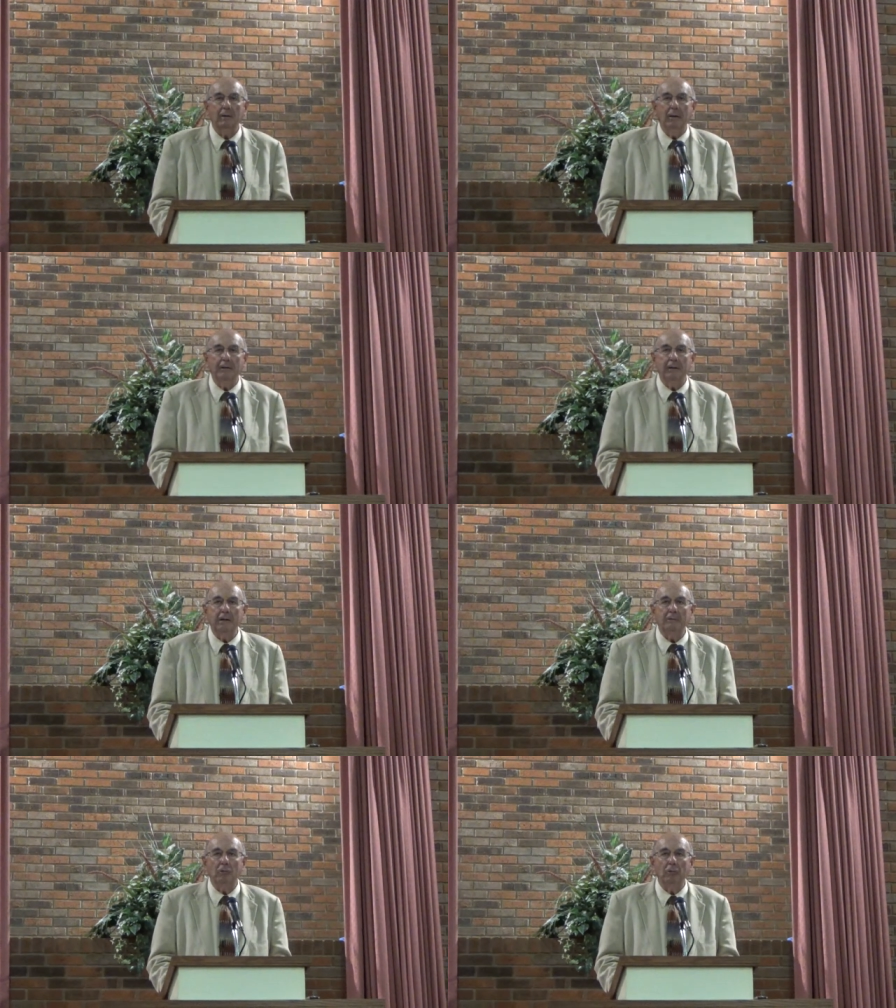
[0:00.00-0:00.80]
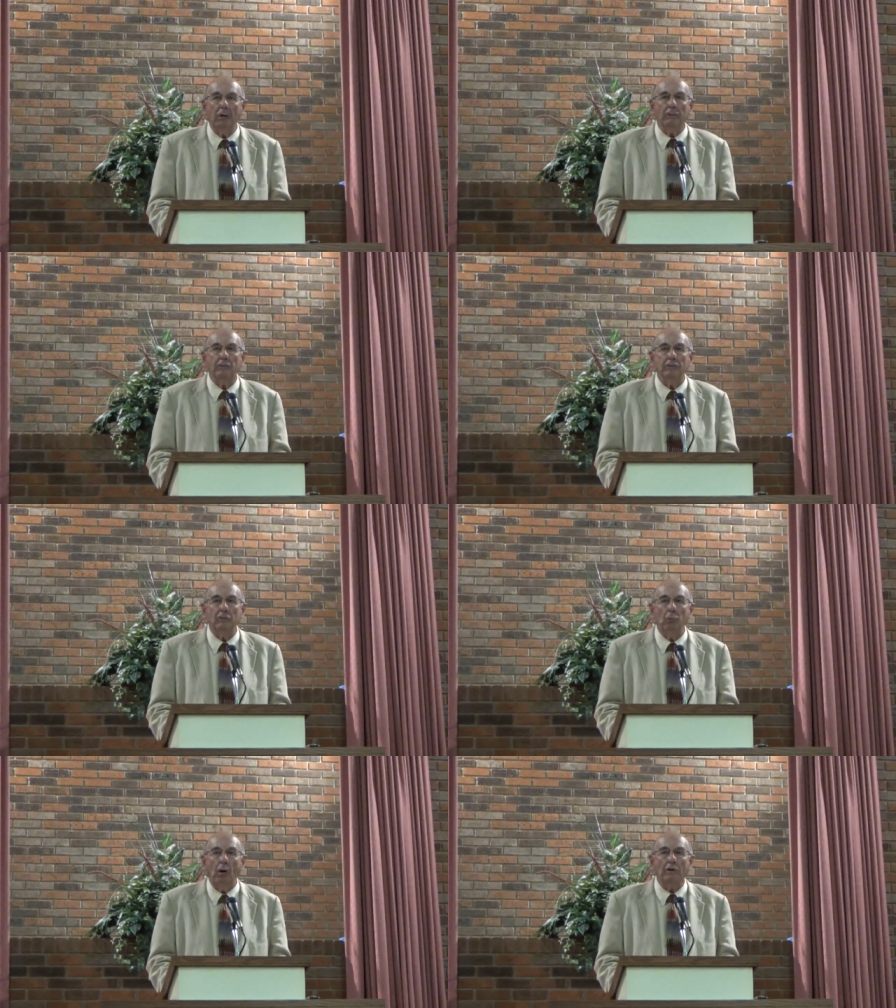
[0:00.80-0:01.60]
Unto him who loved us
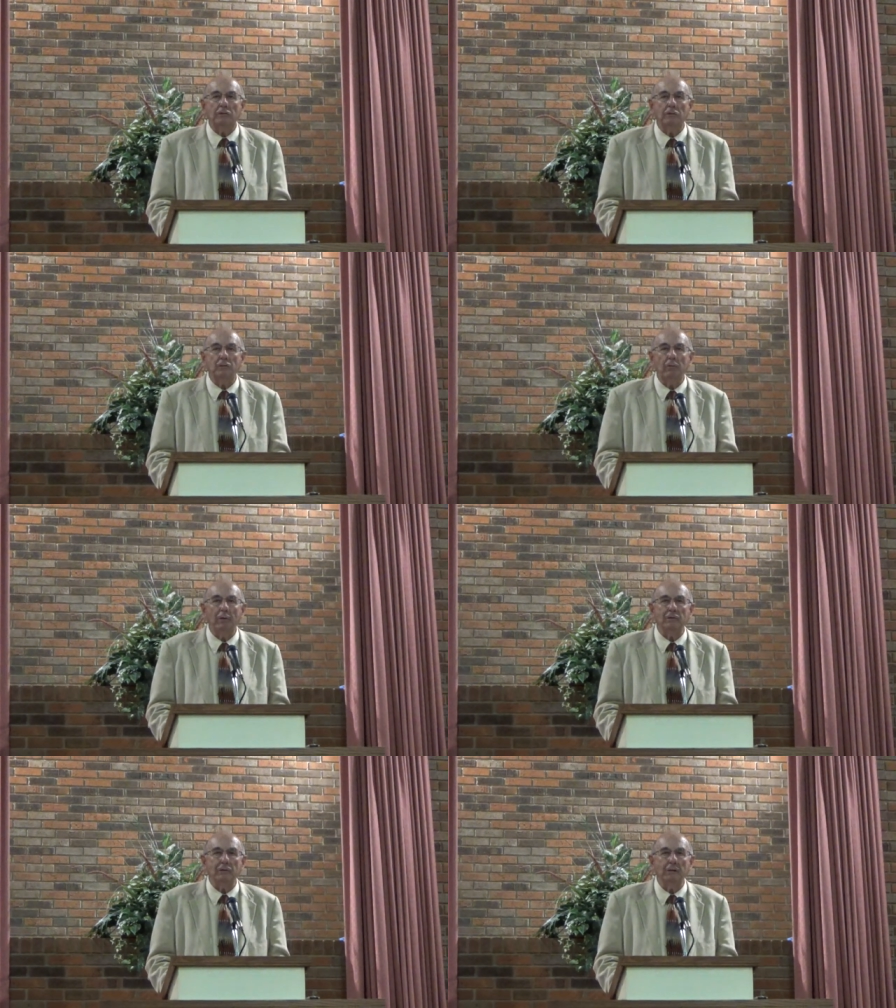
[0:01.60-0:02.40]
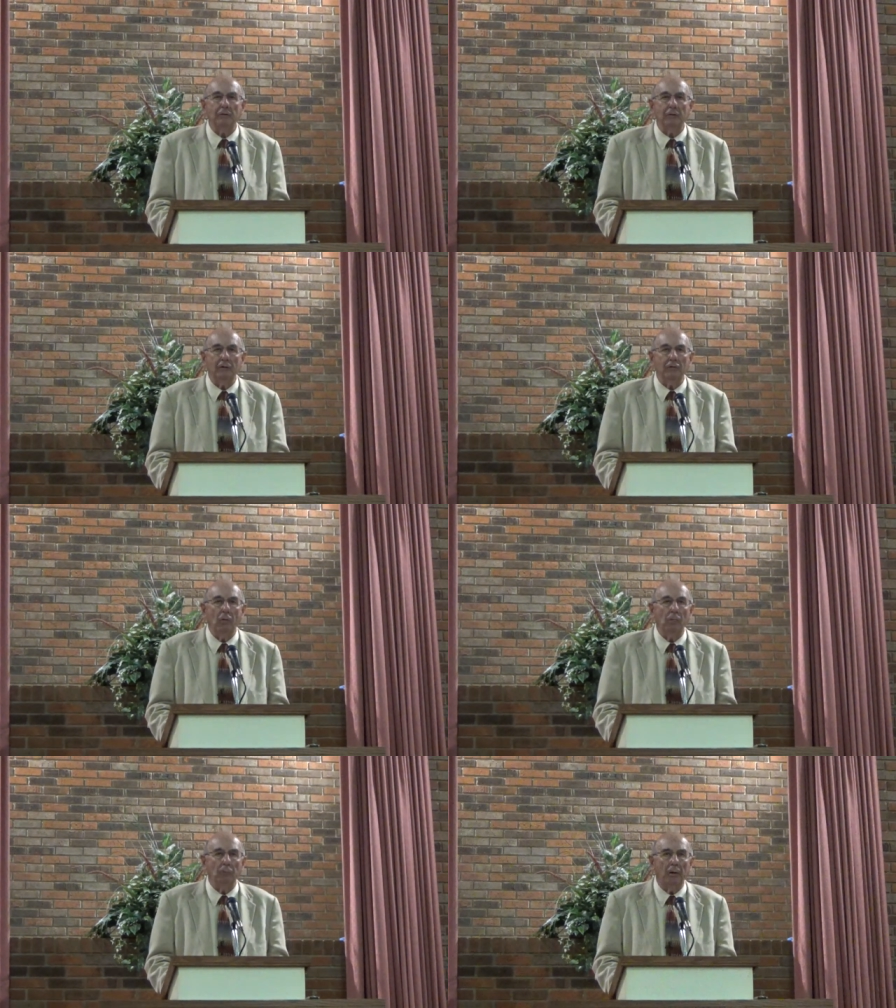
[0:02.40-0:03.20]
and washed us from our sins in his
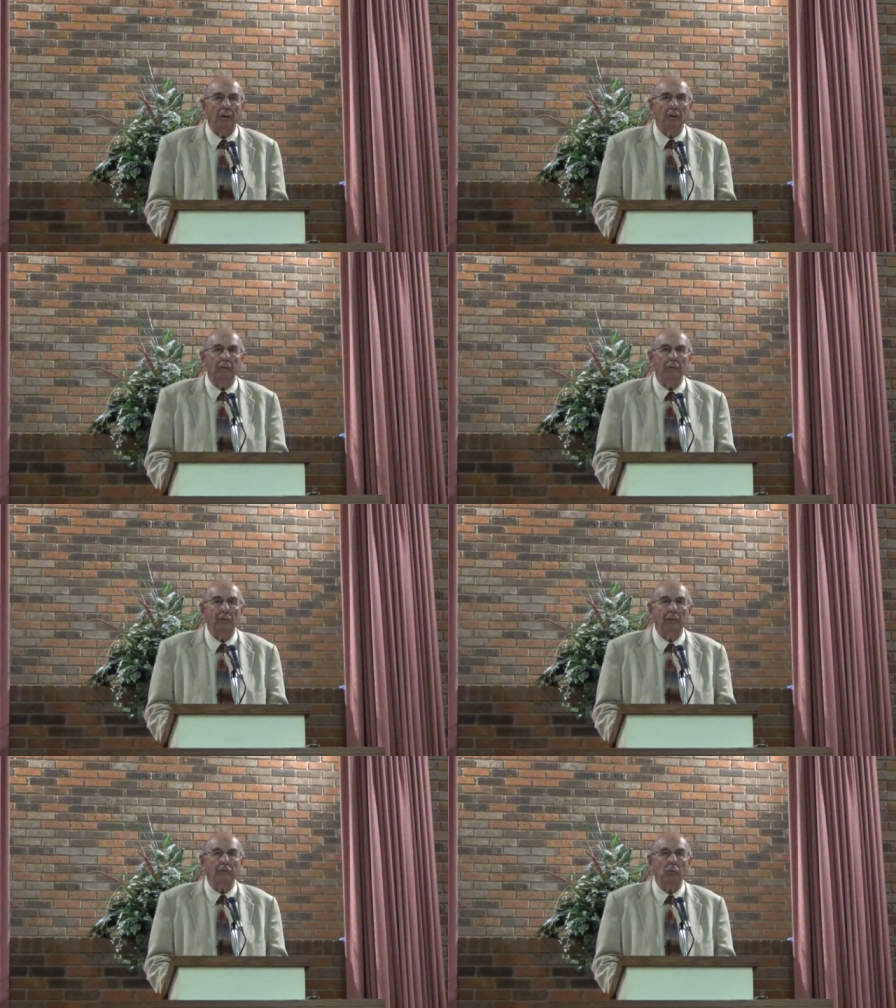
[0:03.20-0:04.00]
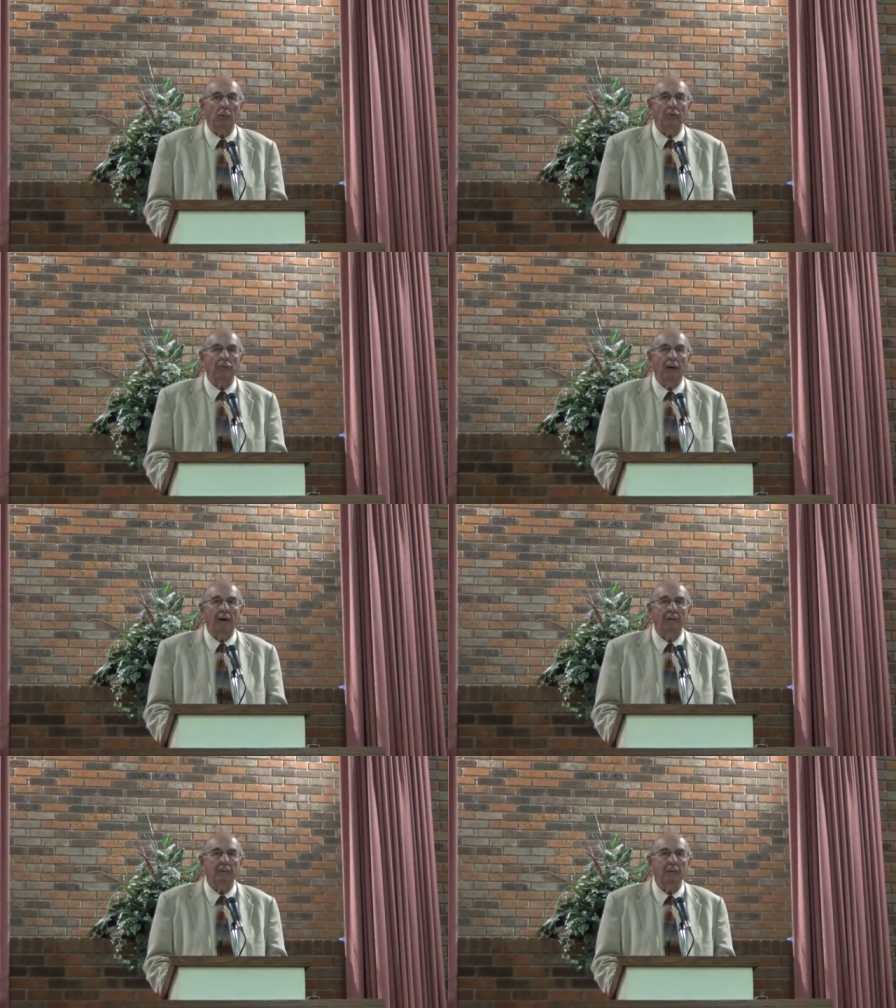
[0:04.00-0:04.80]
own blood. Revelation 1 and
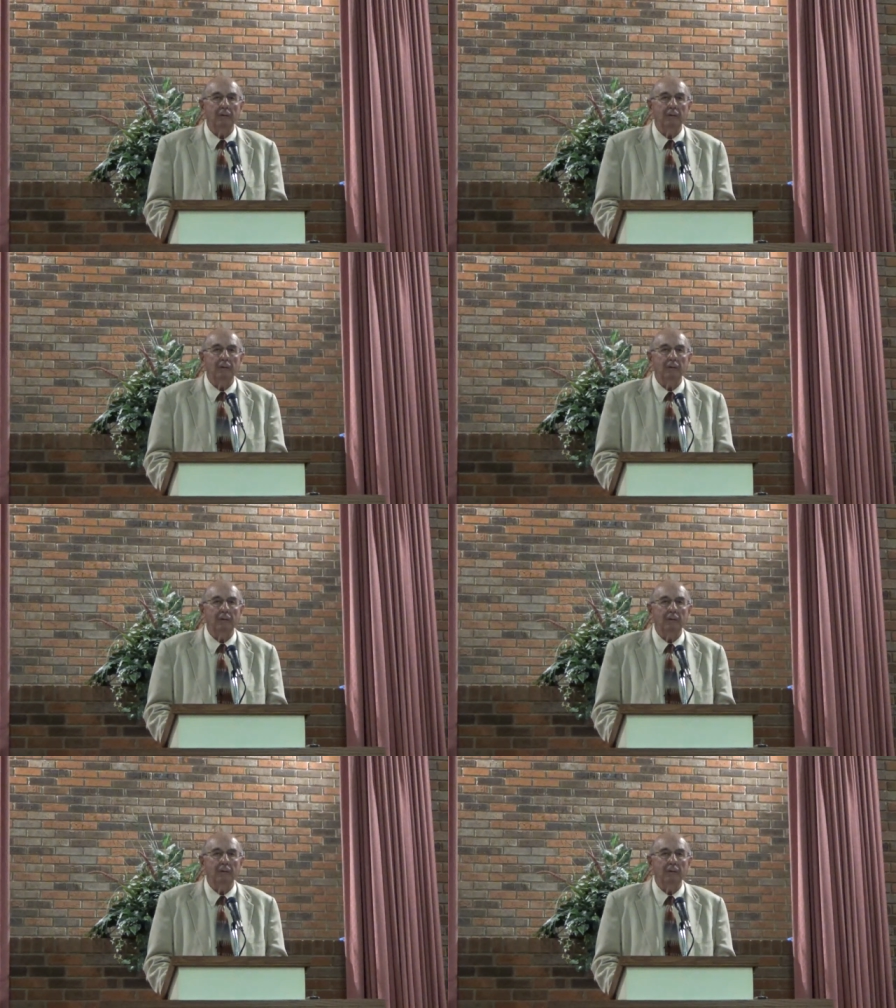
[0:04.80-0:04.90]
5.